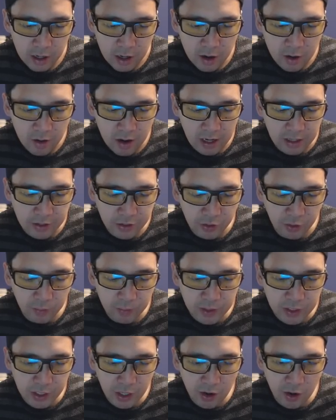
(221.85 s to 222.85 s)
Alright,
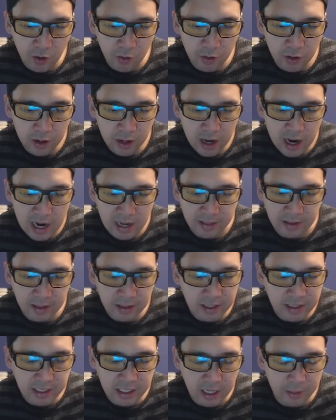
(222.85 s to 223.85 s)
Tombstone. I
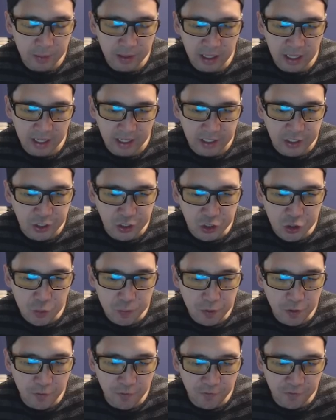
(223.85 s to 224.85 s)
think this is going to be like a
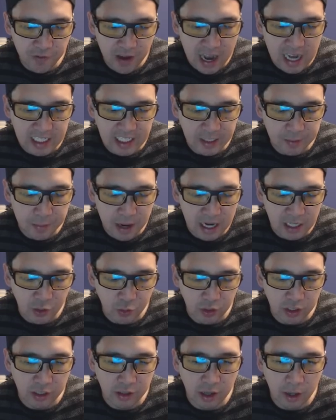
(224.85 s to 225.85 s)
super fast match
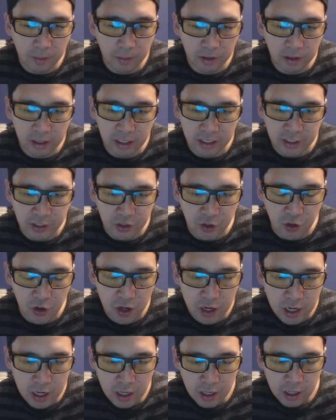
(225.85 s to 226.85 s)
with the Double Elixir.
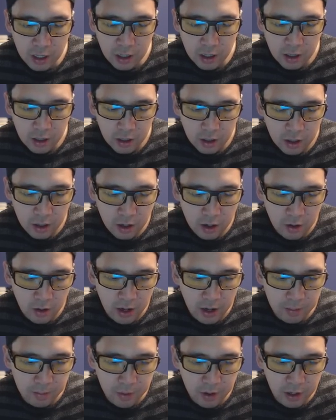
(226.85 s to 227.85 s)

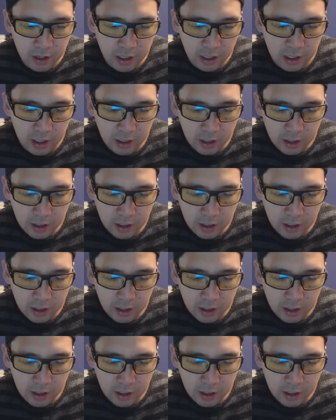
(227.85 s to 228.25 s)
Alright, buddy.